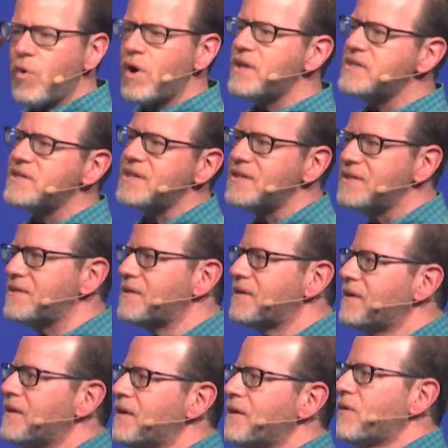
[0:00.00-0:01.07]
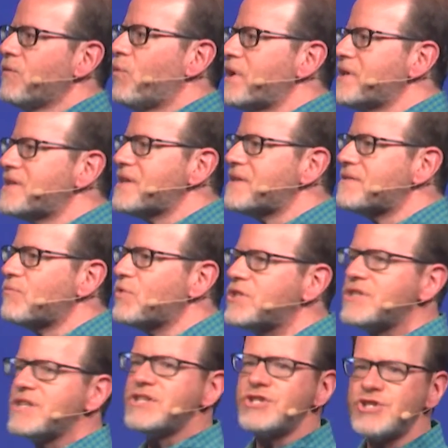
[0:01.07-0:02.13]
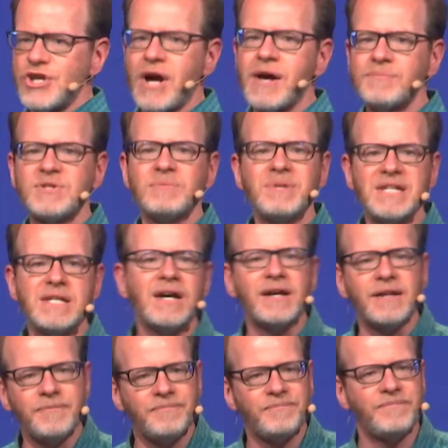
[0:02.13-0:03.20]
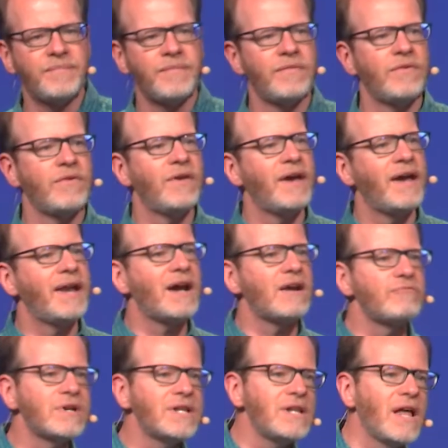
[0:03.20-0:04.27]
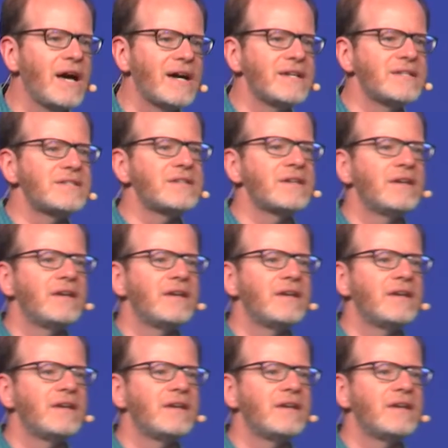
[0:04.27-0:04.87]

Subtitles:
is it? What's its job to be done? And I realized